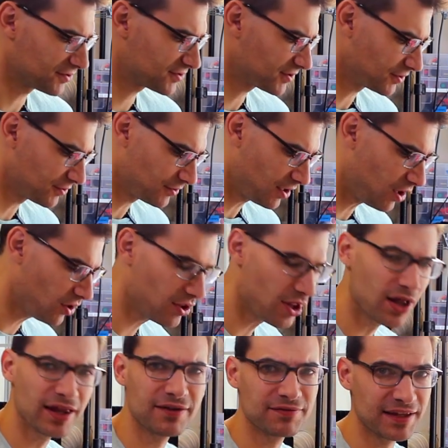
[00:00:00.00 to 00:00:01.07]
So
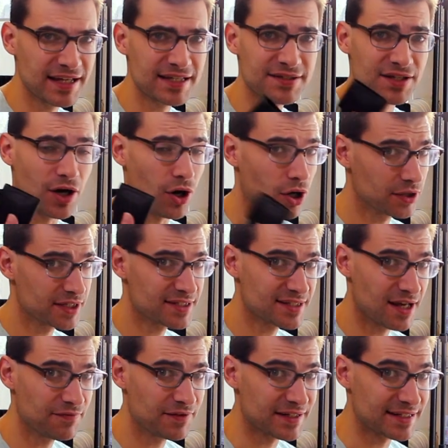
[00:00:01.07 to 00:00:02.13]
I'll have links to all this
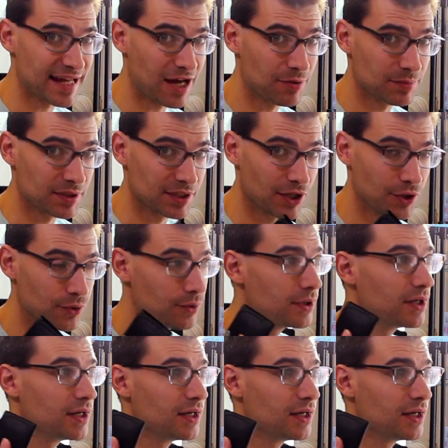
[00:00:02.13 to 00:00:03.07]
stuff down below,